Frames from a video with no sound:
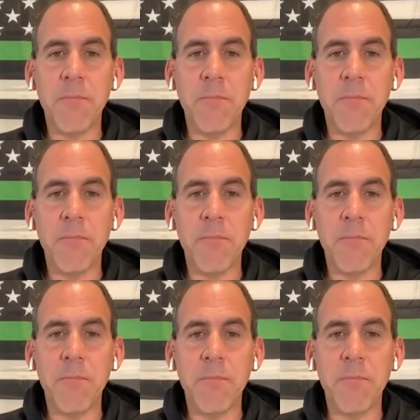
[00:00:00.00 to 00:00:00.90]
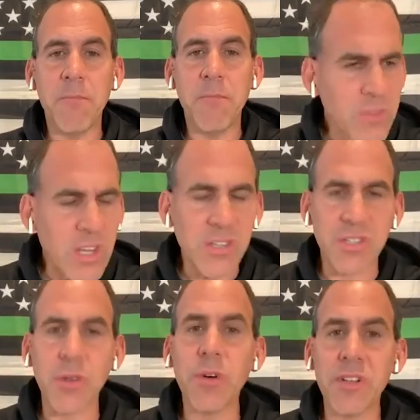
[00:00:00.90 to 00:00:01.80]
management opportunity in
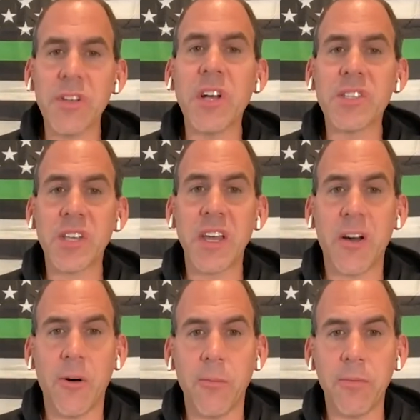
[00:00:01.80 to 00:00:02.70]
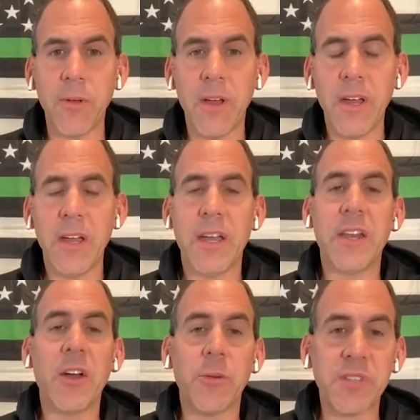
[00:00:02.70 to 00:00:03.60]
northern Montana. So
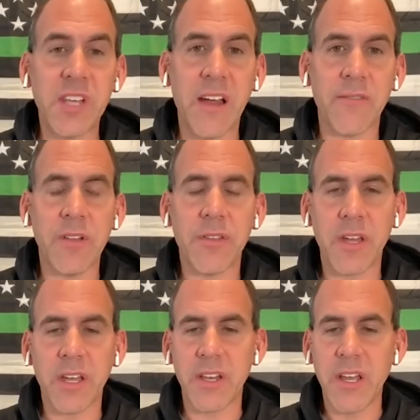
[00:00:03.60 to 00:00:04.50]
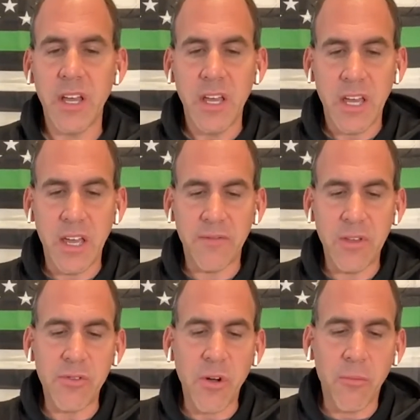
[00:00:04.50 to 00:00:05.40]
it does help. It helps everything. And
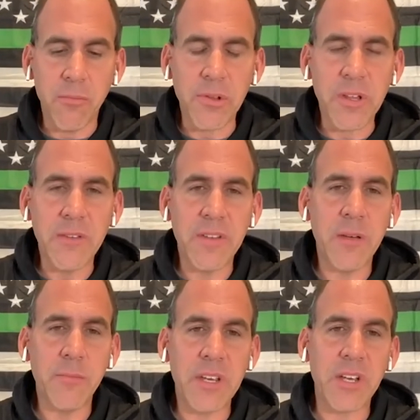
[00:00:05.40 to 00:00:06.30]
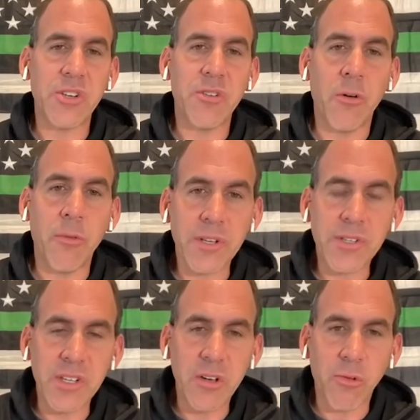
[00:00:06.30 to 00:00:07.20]
if you don't believe in it because you don't want to
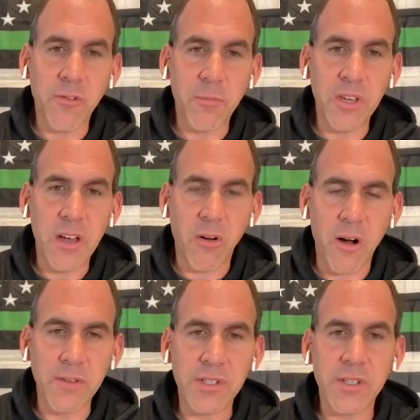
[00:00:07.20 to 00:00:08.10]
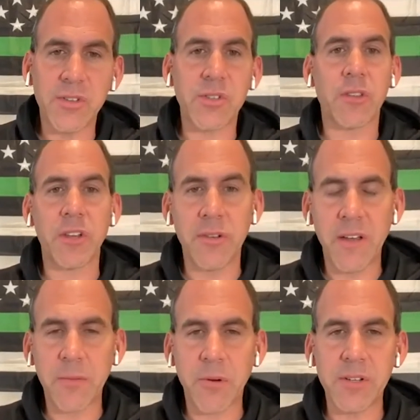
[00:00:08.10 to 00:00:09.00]
see a wolf be harvested, you certainly don't have to
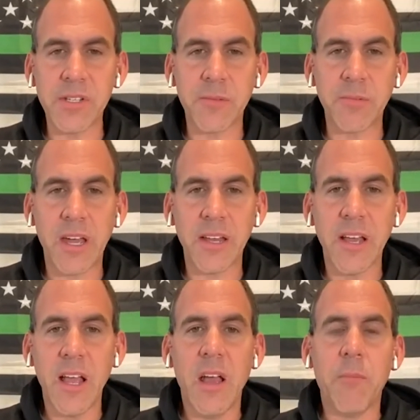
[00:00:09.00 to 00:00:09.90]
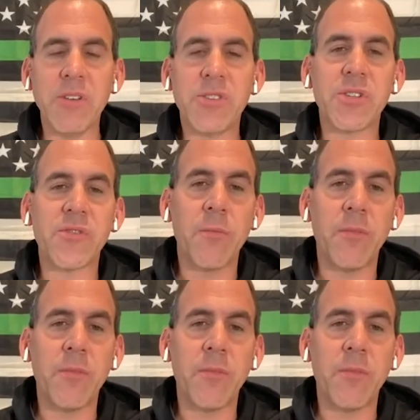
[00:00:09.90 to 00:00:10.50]
participate. But just from a